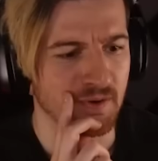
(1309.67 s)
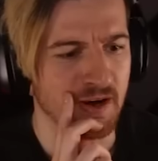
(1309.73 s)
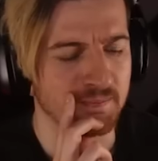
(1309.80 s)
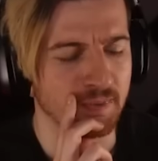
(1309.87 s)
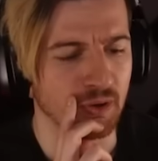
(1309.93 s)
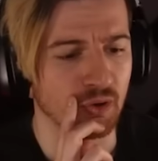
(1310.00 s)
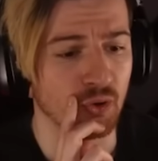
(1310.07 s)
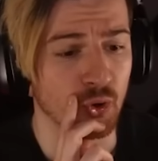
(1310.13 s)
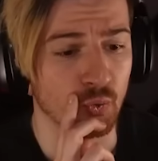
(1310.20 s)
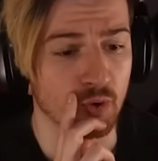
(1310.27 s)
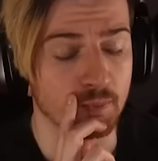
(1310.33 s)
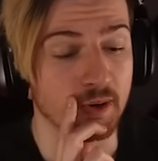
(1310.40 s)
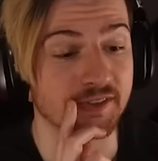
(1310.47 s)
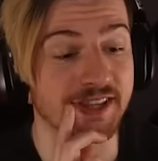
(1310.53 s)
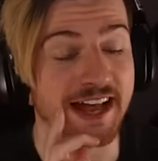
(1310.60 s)
All right, McCloy
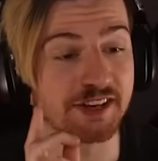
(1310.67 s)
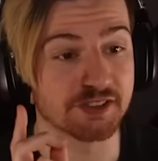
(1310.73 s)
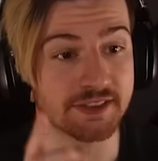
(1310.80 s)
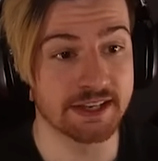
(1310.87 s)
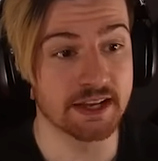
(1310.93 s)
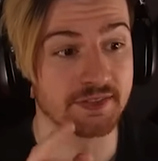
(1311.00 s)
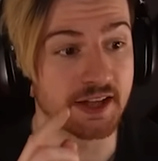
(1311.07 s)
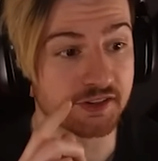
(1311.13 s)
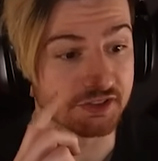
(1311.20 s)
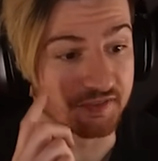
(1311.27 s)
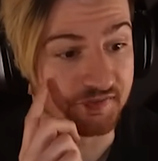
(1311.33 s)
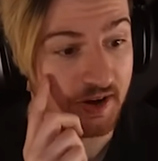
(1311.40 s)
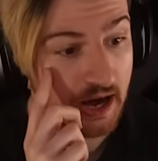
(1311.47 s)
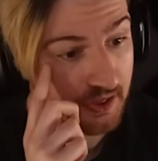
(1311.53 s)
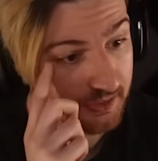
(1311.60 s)
Rudboys. That's the, that's the
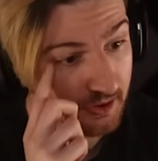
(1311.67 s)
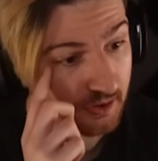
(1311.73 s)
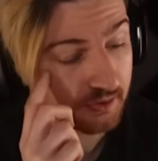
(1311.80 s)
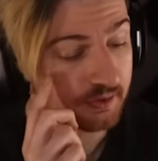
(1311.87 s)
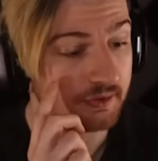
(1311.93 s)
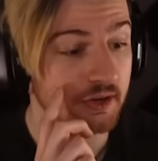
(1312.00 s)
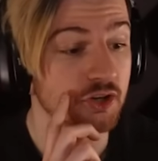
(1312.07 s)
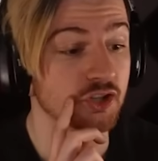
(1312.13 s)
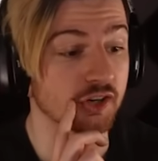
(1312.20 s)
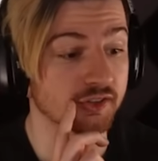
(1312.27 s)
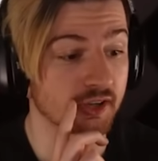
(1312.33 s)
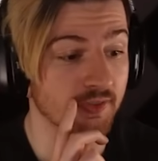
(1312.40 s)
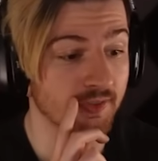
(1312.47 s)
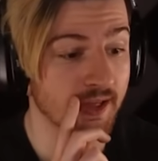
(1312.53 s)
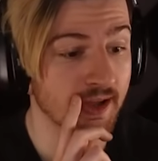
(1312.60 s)
father. Is your
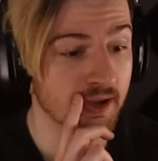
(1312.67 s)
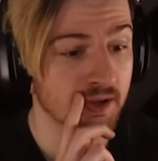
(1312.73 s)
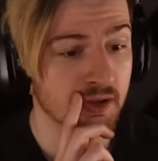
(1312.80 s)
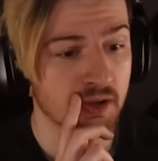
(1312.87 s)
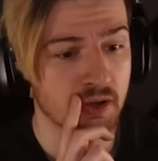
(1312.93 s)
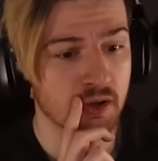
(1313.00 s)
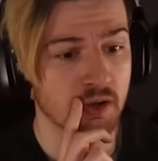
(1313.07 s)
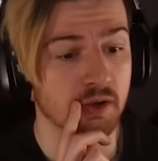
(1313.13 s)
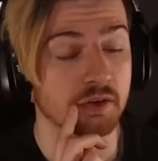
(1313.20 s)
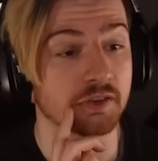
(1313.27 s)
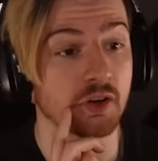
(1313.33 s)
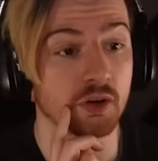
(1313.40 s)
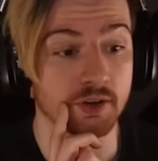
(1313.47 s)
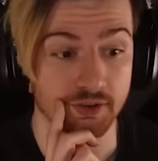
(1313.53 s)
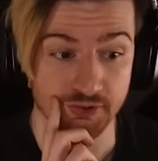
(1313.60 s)
son there?
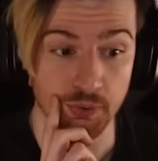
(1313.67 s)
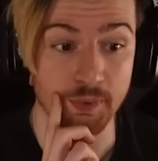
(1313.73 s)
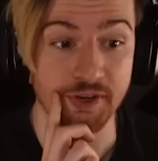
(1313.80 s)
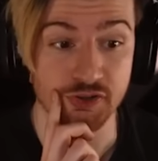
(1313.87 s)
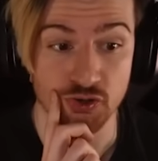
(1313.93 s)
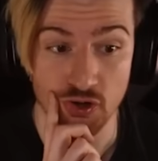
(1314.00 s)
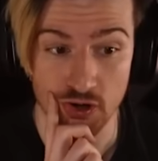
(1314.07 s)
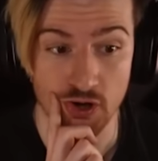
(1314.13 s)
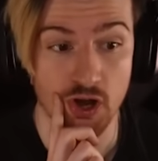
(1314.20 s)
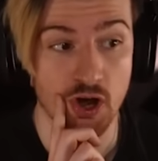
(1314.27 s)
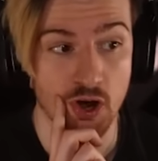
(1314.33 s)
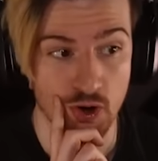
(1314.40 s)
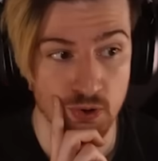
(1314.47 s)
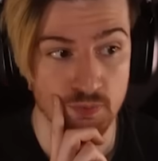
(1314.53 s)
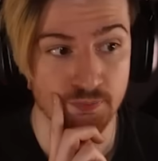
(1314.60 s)
So he's not at
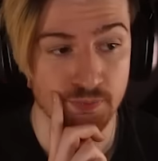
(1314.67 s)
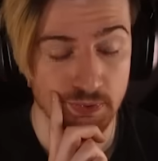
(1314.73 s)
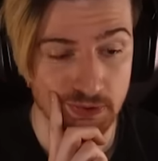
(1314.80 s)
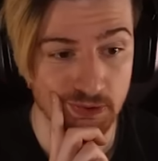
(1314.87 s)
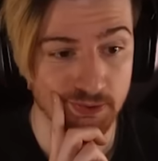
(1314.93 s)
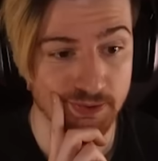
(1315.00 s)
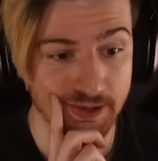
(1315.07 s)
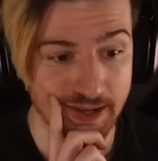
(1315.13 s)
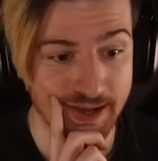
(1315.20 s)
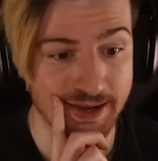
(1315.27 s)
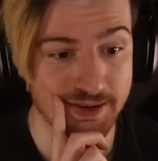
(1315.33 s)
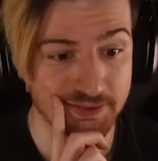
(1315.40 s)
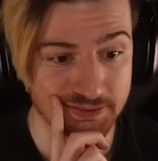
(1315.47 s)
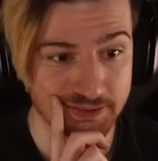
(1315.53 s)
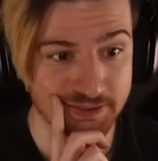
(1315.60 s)
home. Okay.